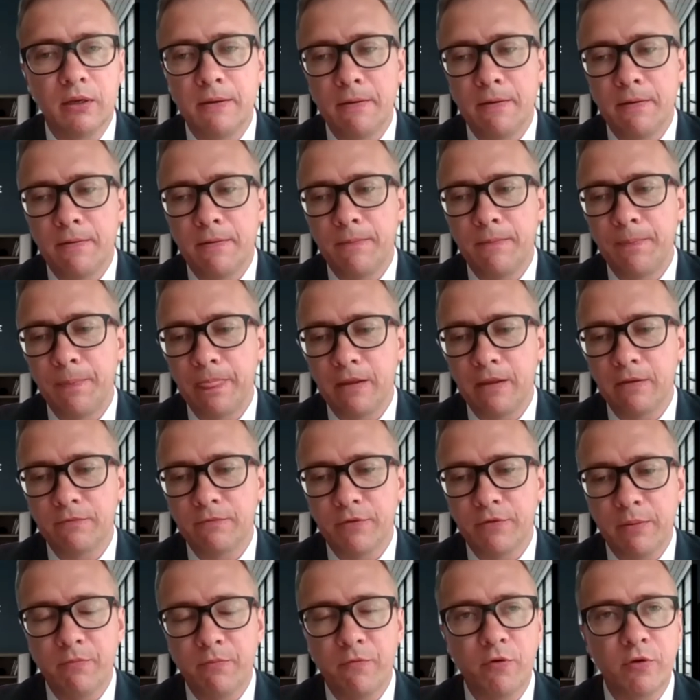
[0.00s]

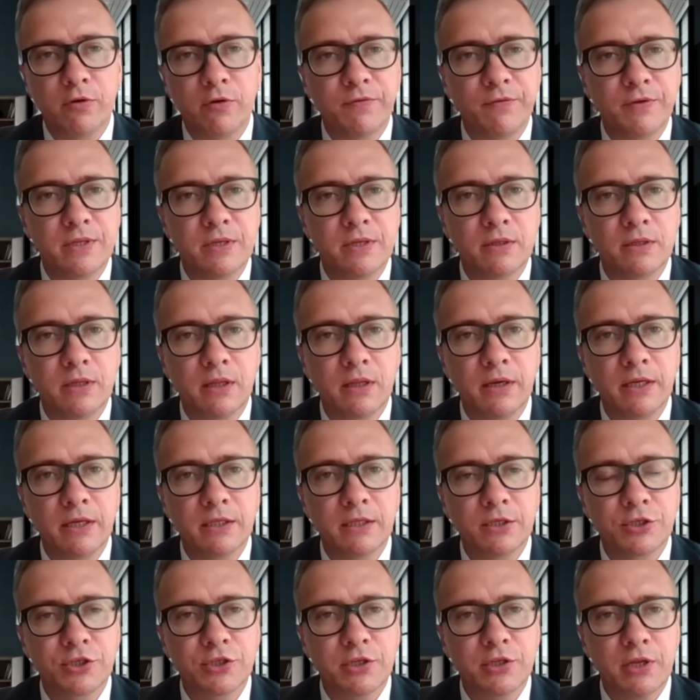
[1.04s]
framework within the
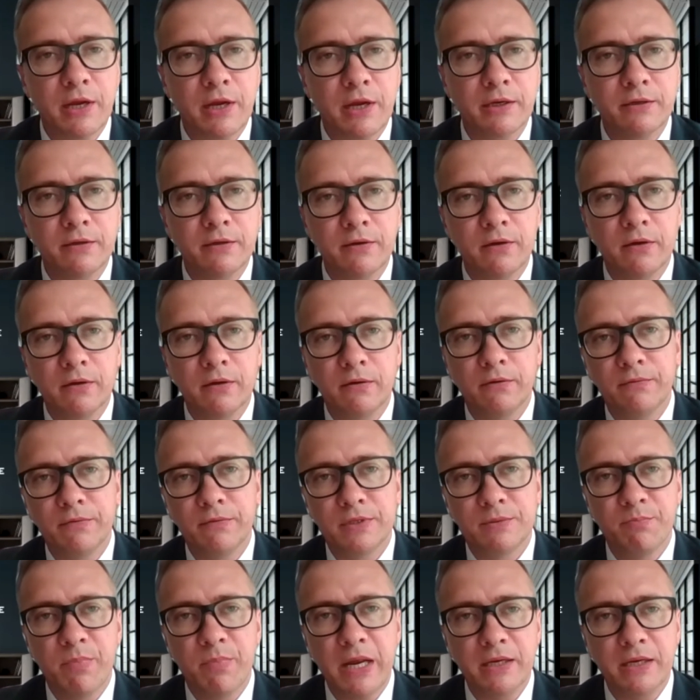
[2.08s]
Liechtenstein
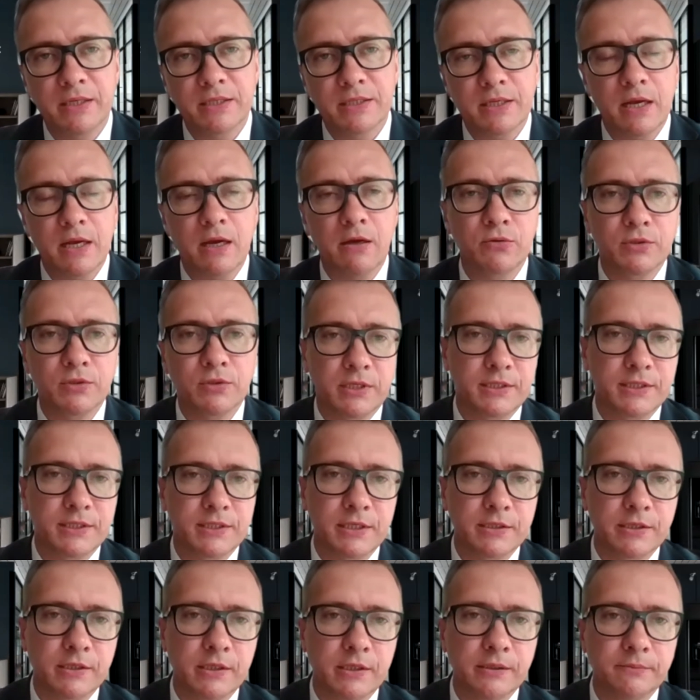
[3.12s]
with banking accounts,
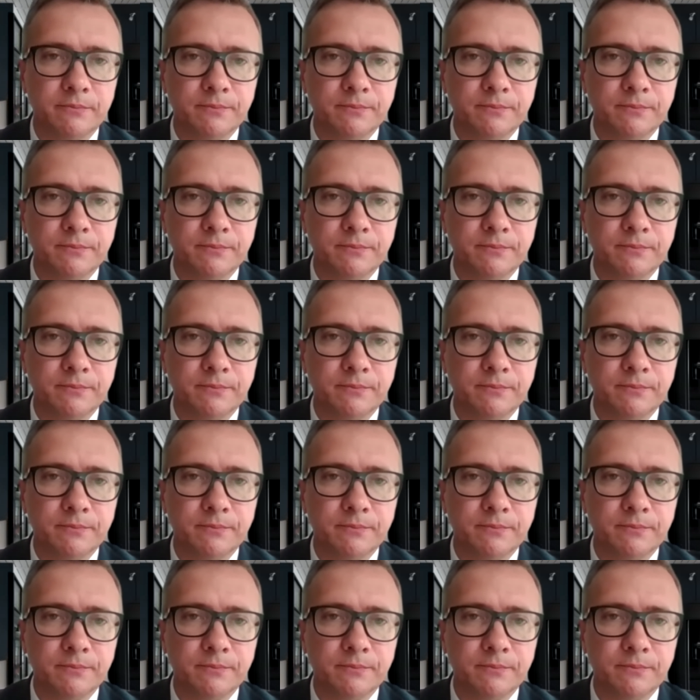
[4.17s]
etc.